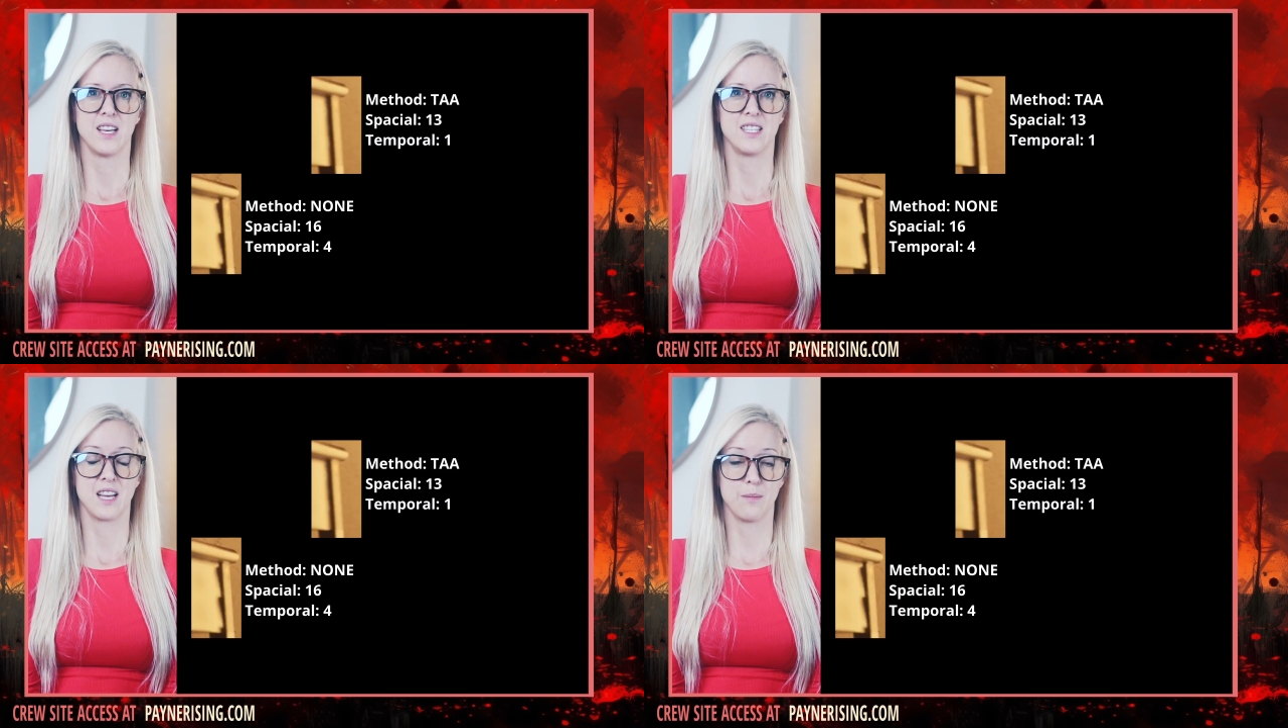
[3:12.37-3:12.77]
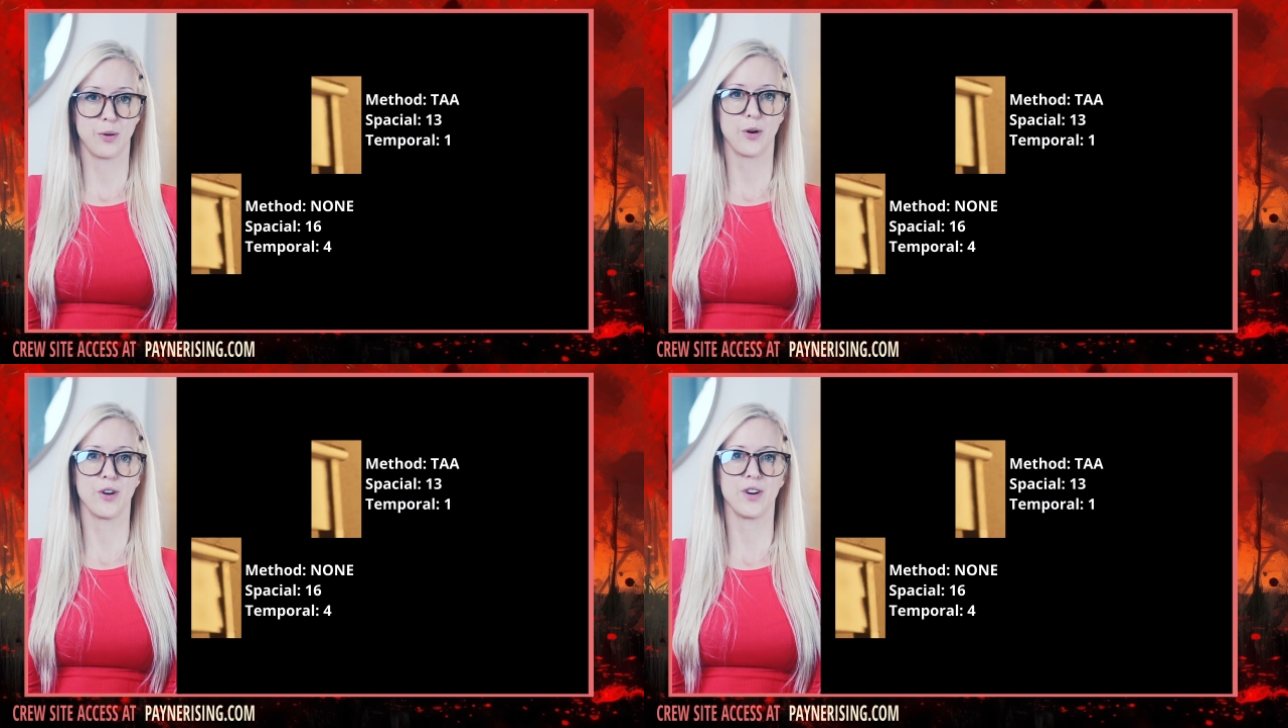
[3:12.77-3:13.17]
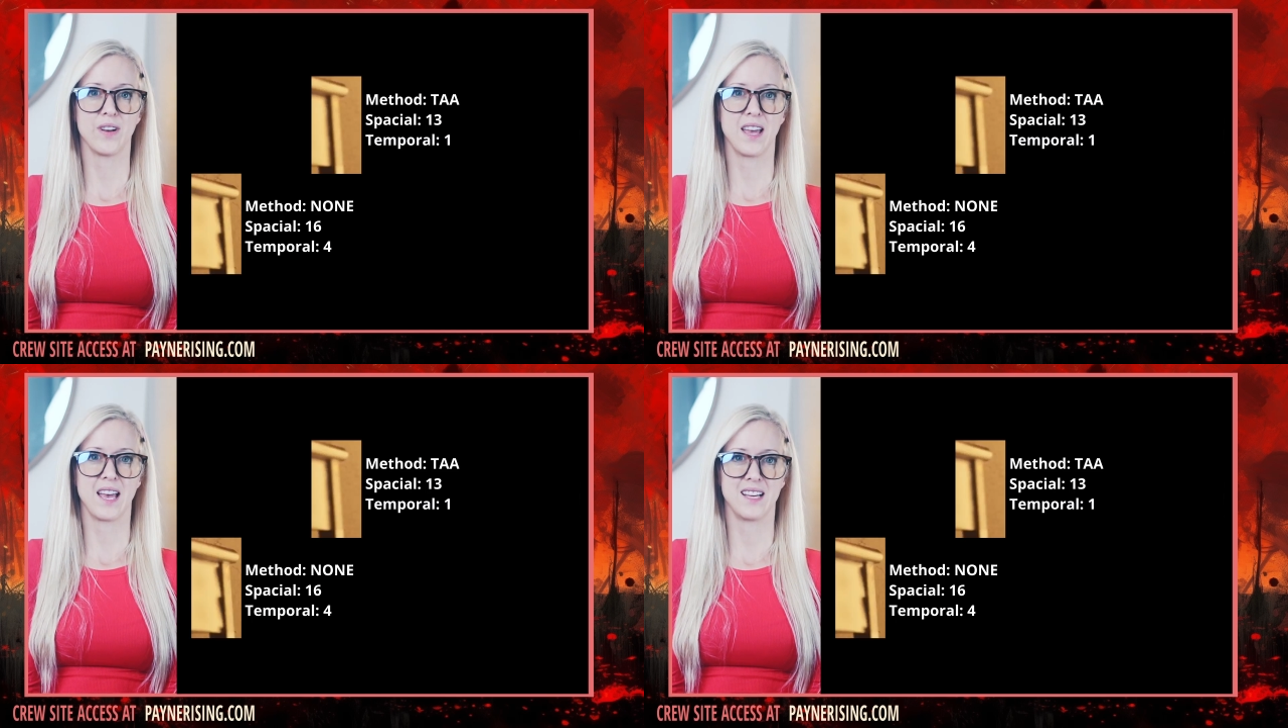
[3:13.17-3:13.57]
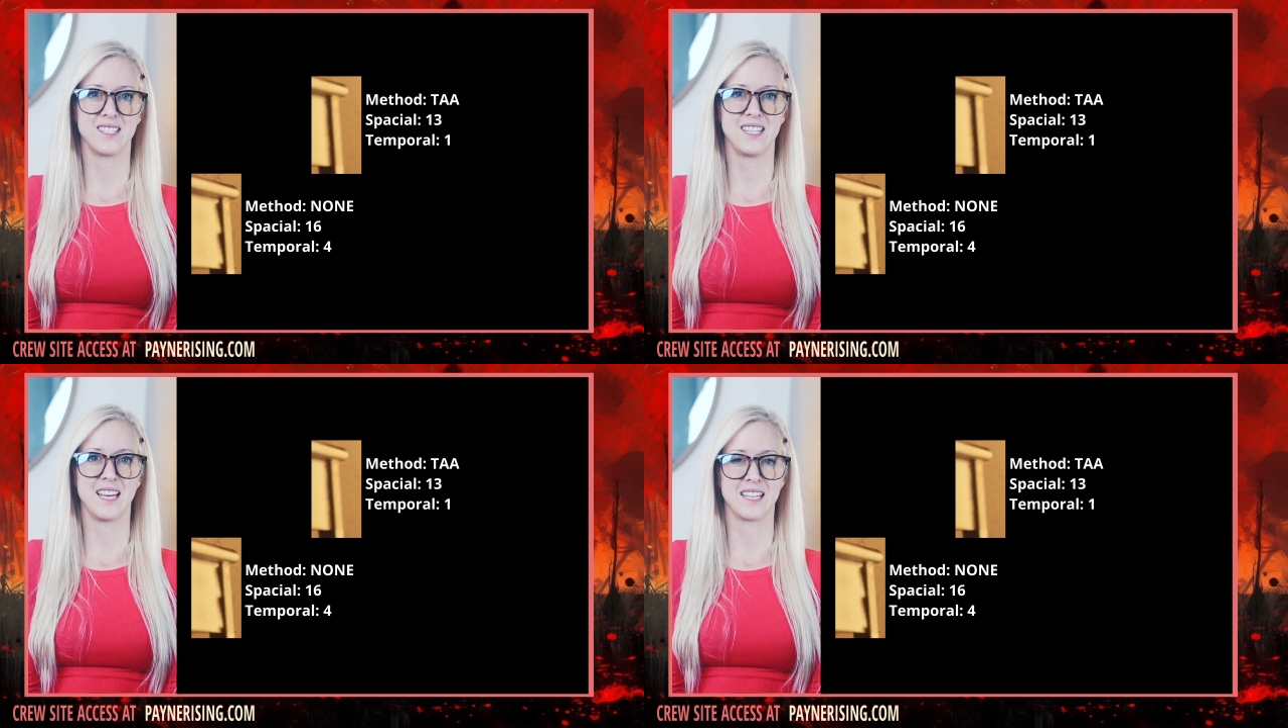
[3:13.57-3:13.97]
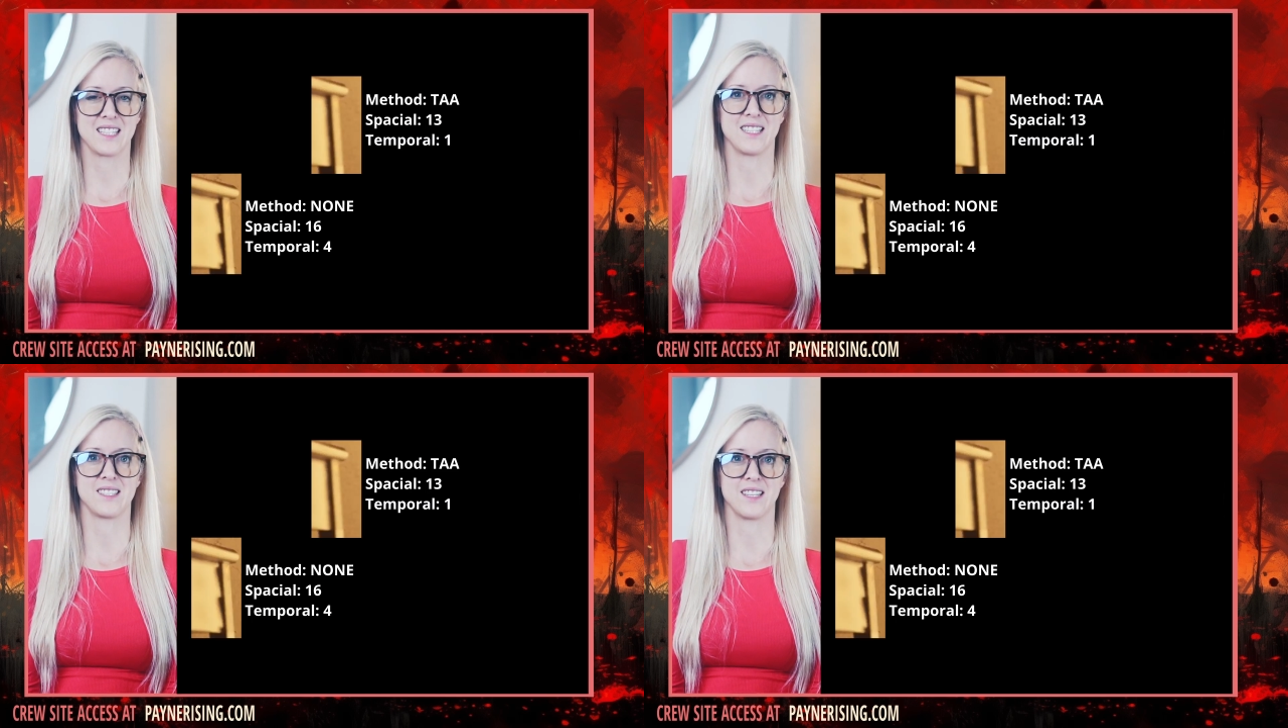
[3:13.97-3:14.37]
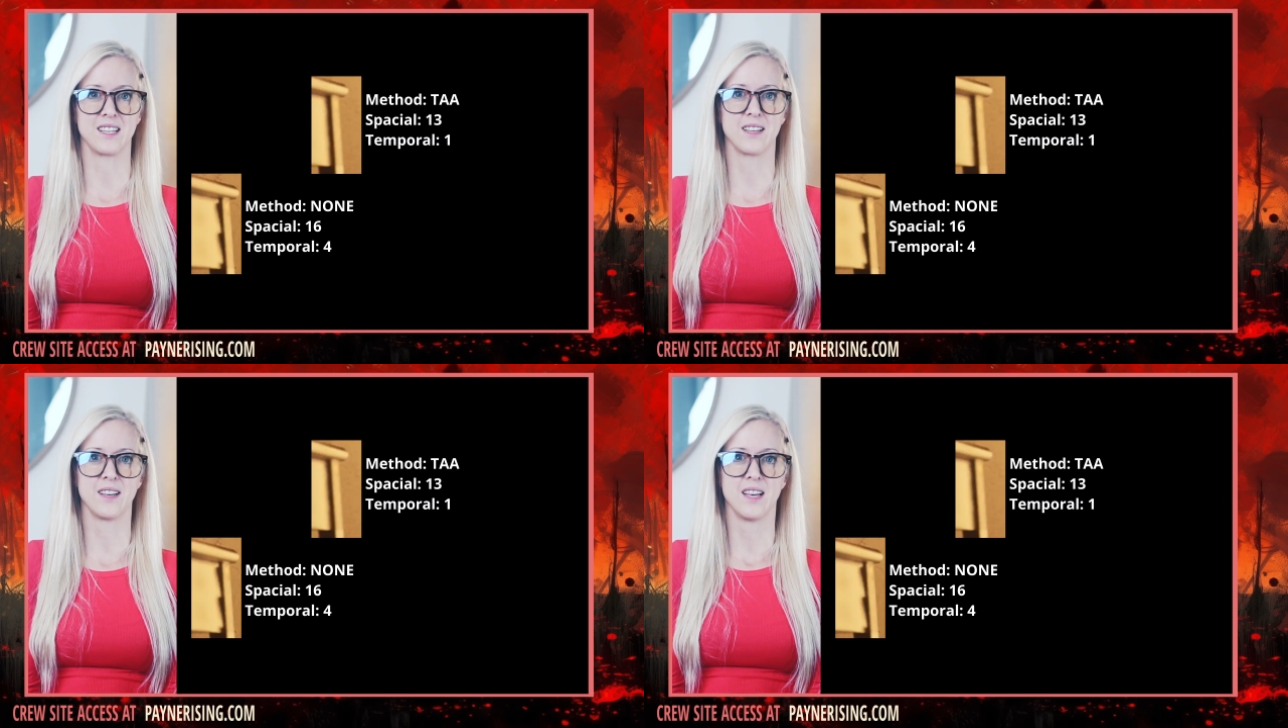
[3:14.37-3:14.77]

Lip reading: temporal anti-aliasing,